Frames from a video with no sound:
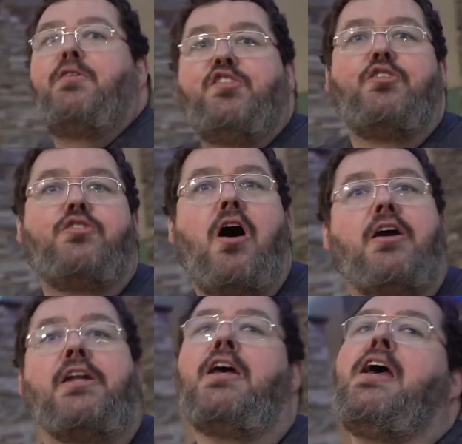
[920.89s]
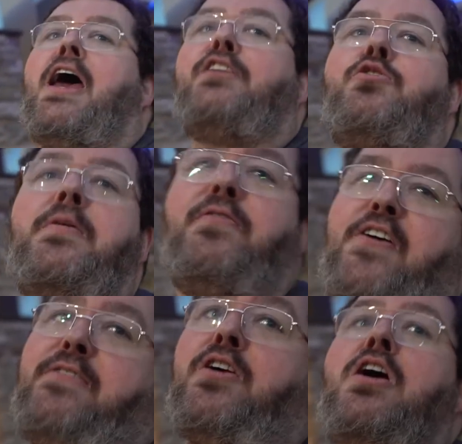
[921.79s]
are we still talking? And do me a
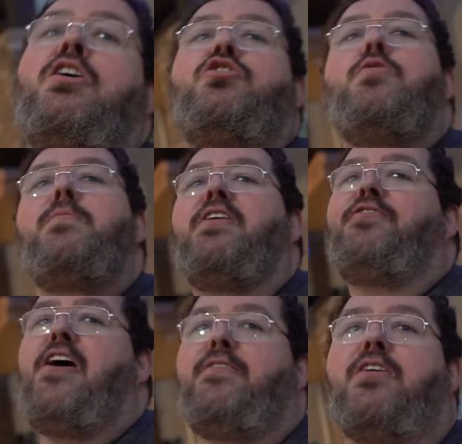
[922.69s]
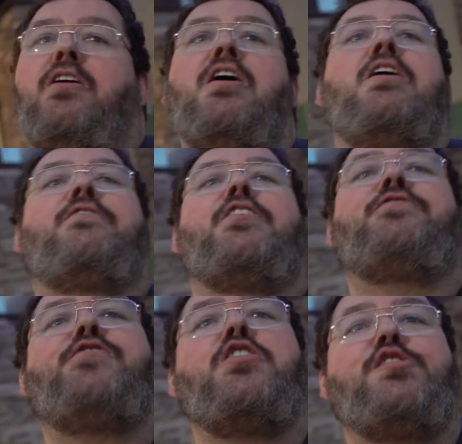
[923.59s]
favor, do me a favor. For the
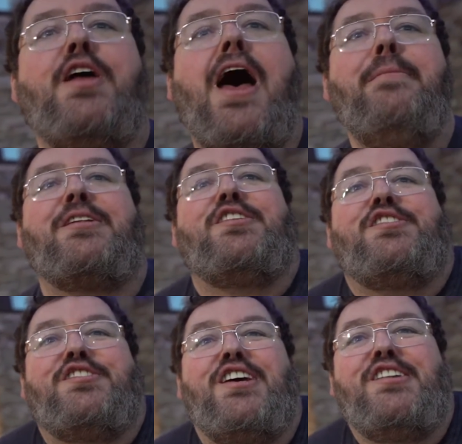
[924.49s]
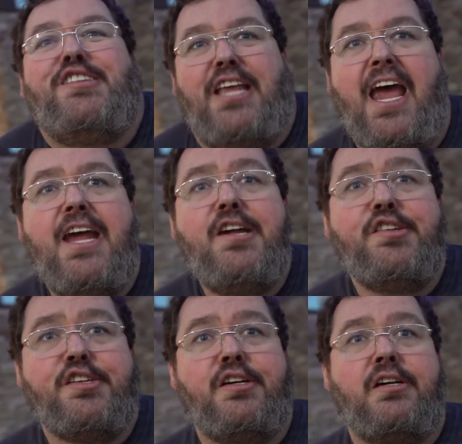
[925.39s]
first time in six
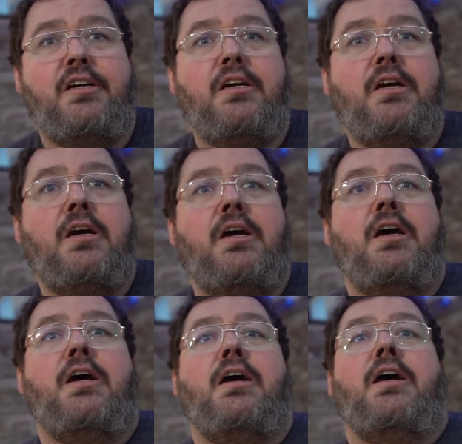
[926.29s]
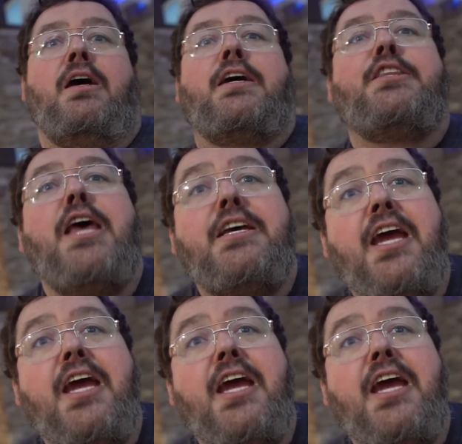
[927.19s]
days, get that